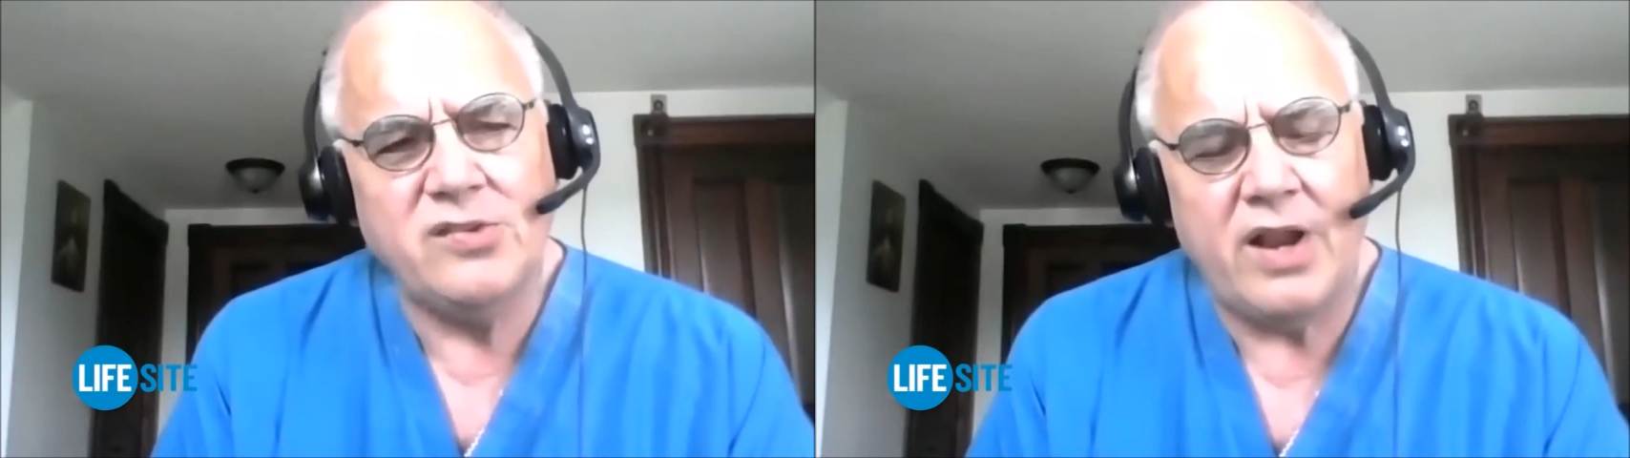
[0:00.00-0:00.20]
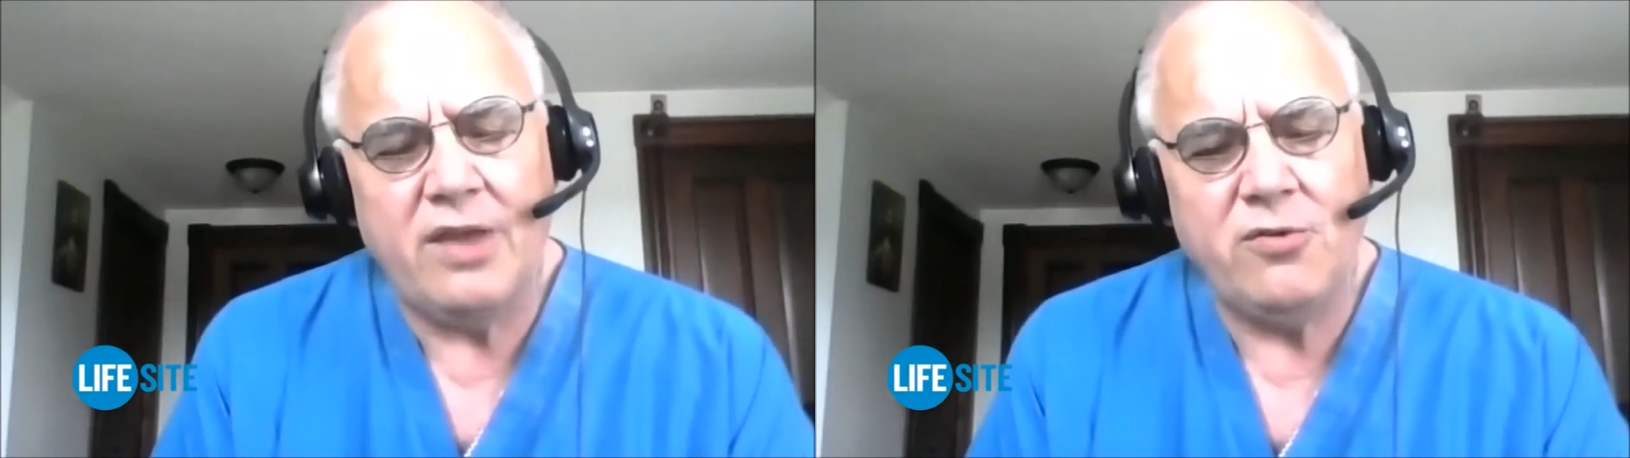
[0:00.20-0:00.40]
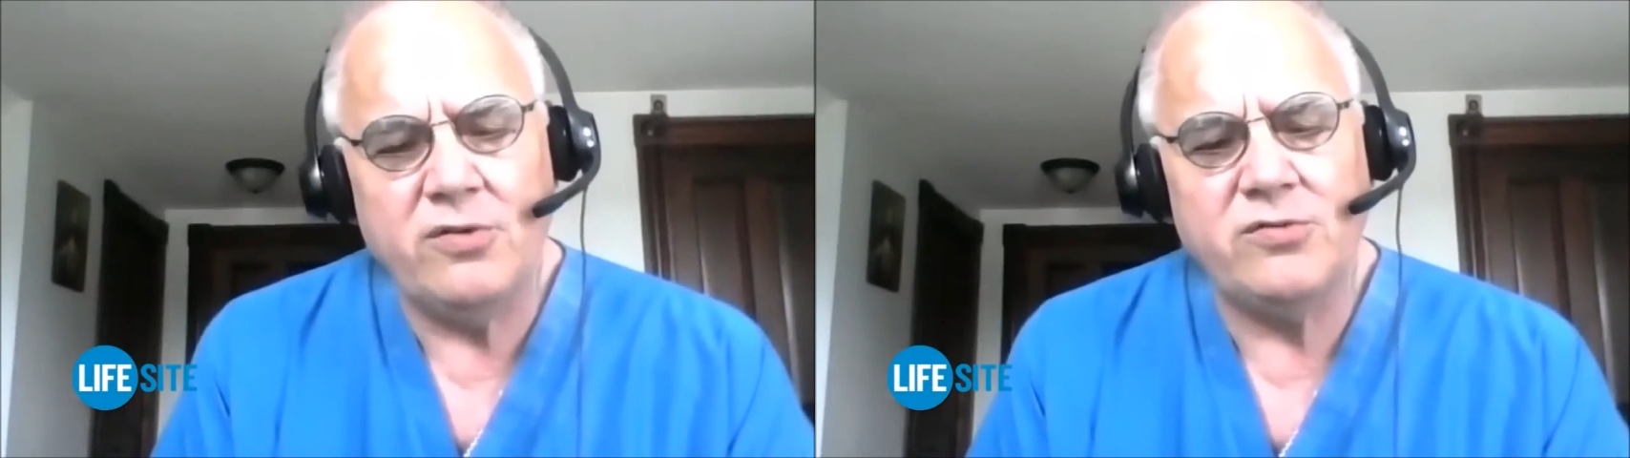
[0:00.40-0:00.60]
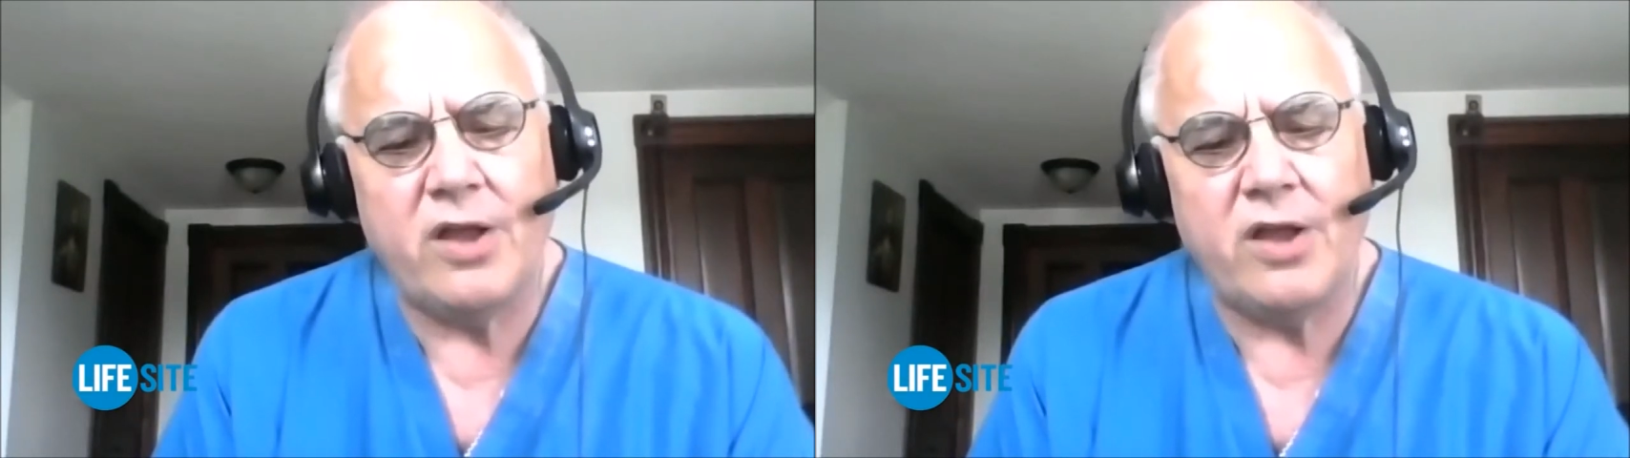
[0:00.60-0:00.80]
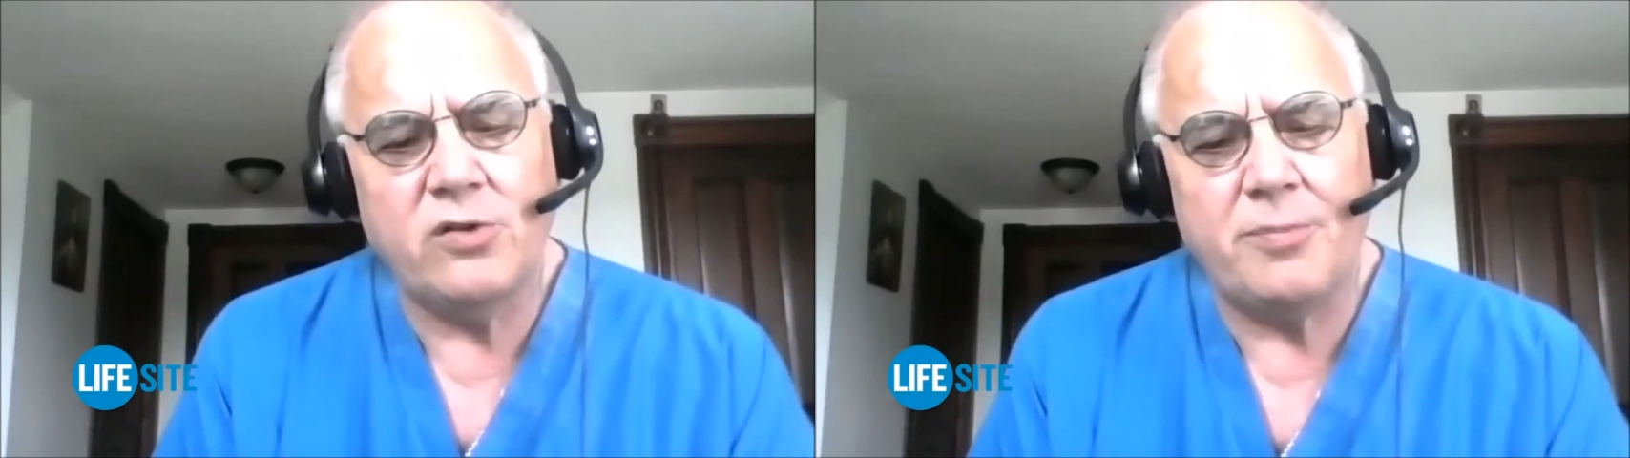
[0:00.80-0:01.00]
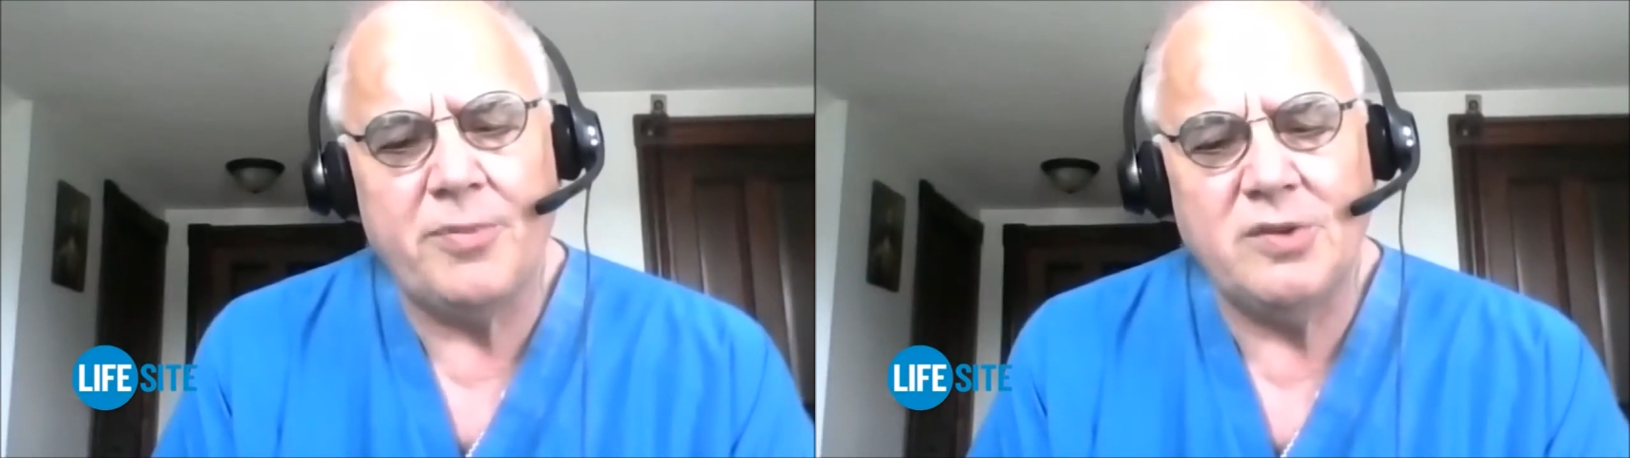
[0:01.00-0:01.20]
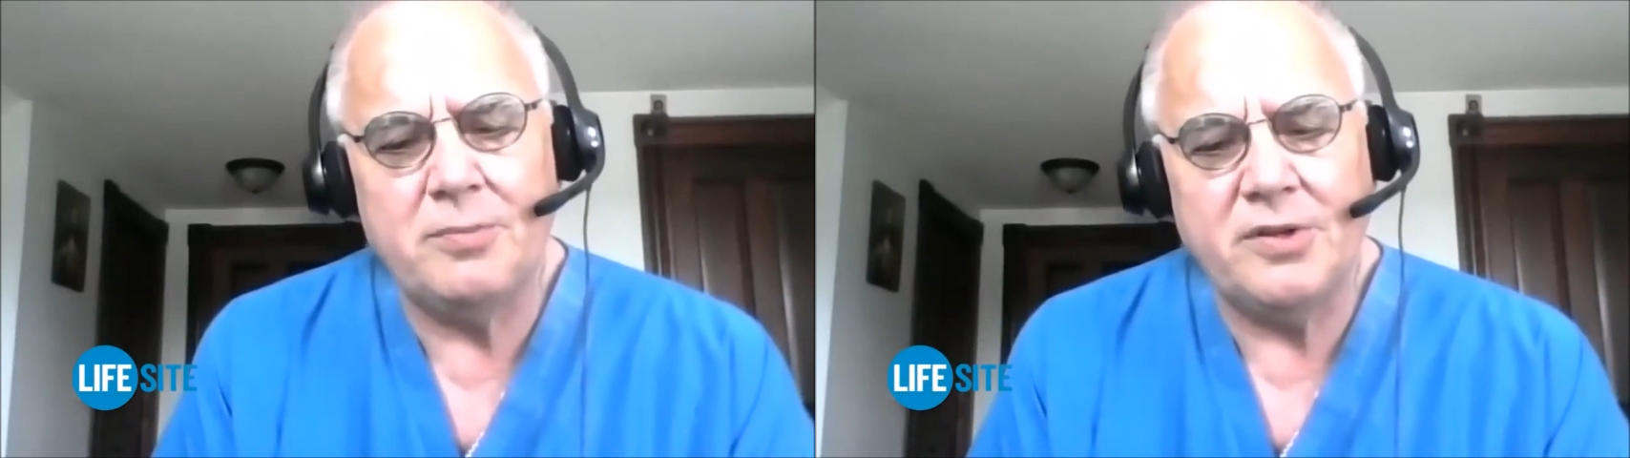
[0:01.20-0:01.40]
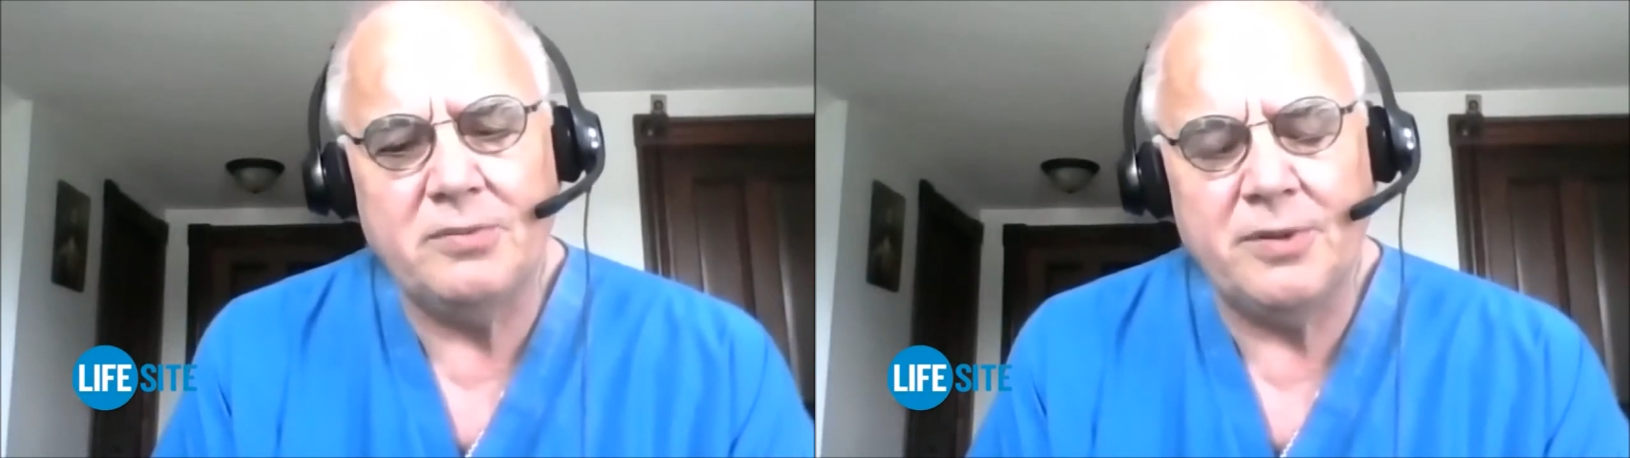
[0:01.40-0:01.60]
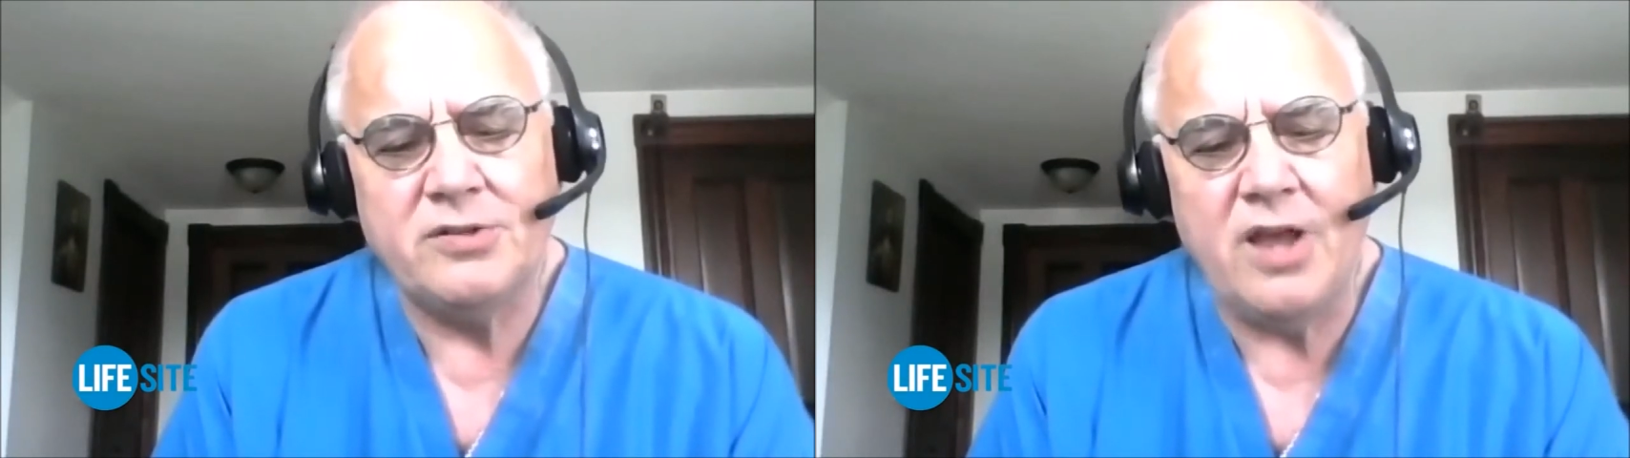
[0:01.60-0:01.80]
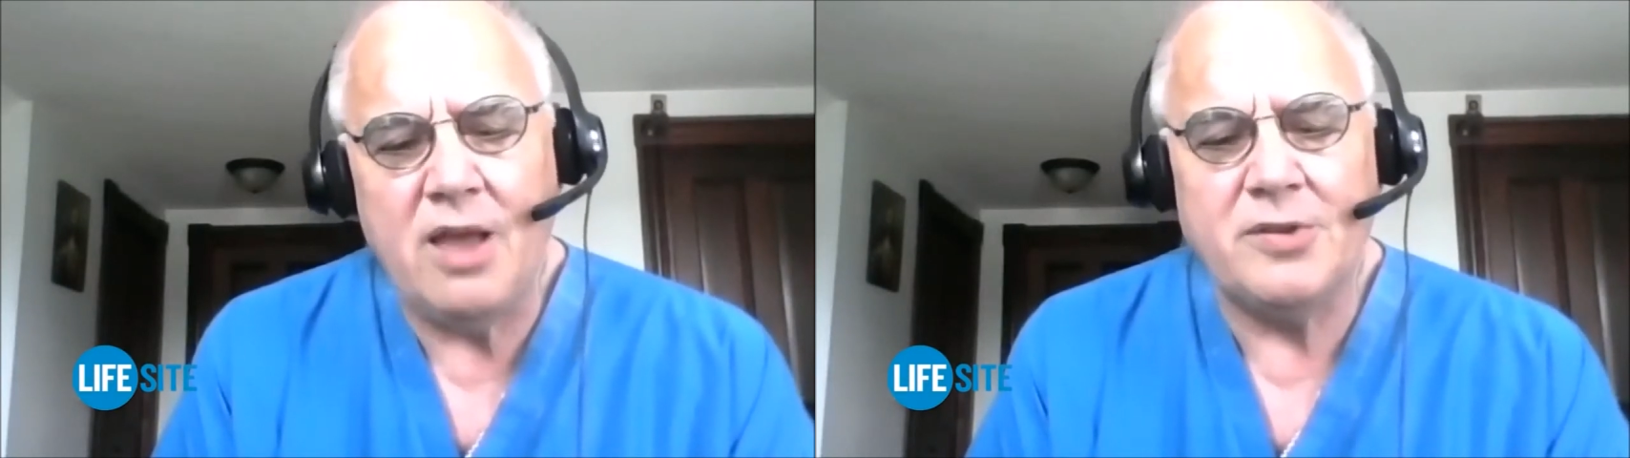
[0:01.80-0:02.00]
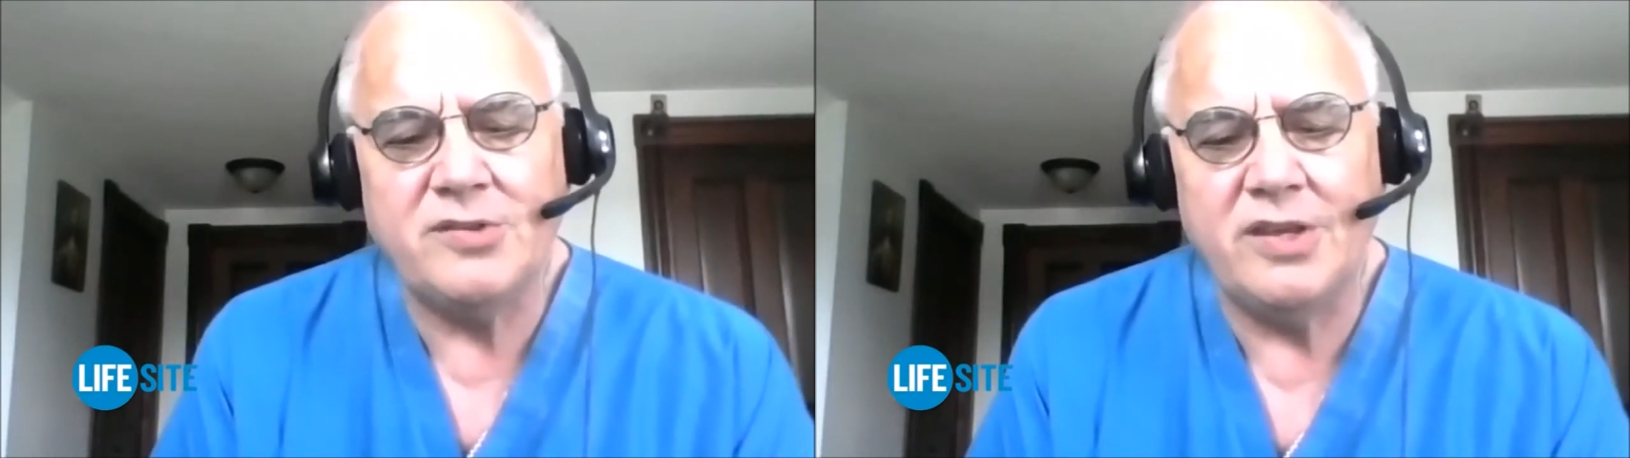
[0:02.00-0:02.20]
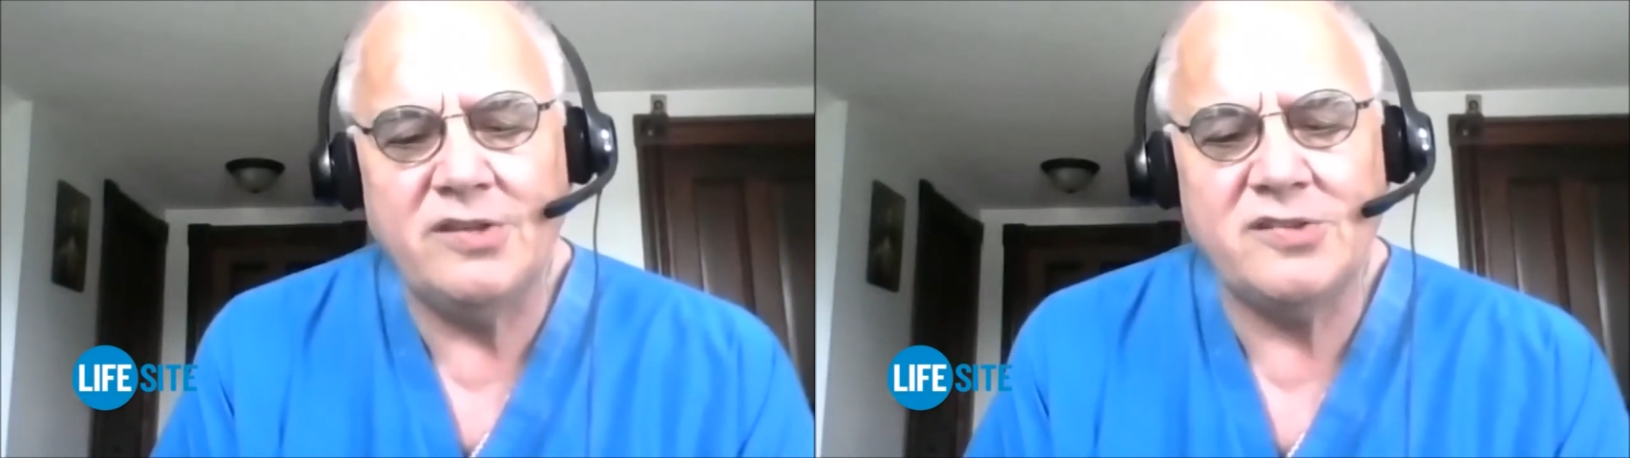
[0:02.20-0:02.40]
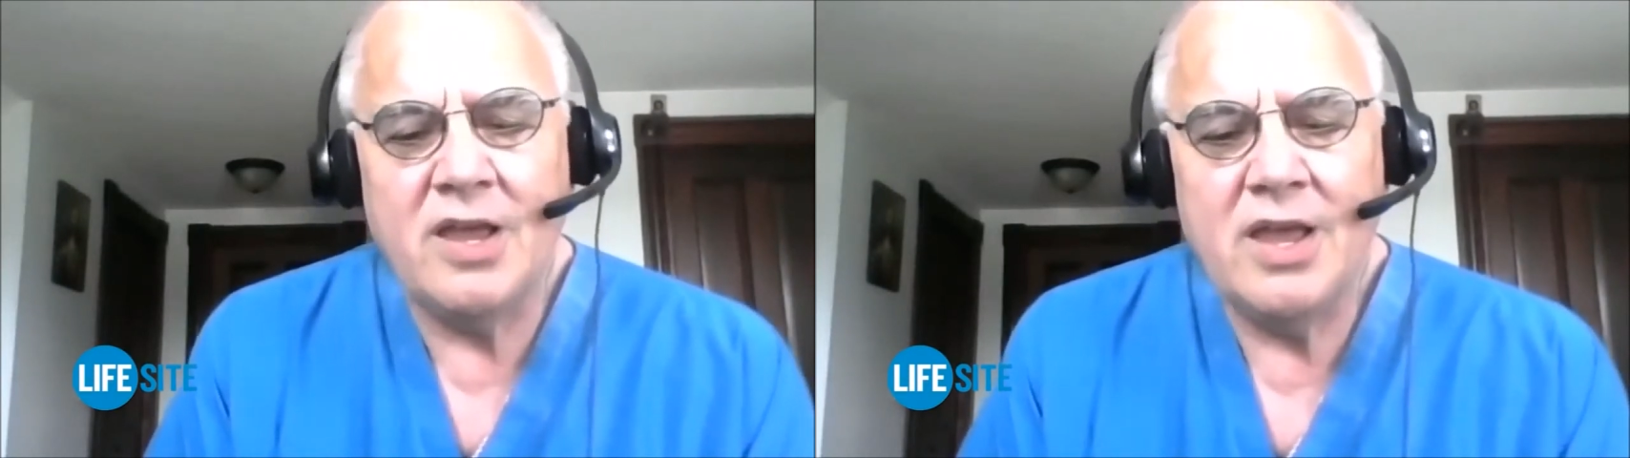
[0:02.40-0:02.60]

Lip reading: heard of Donald Trump. I said, but Thomas, he's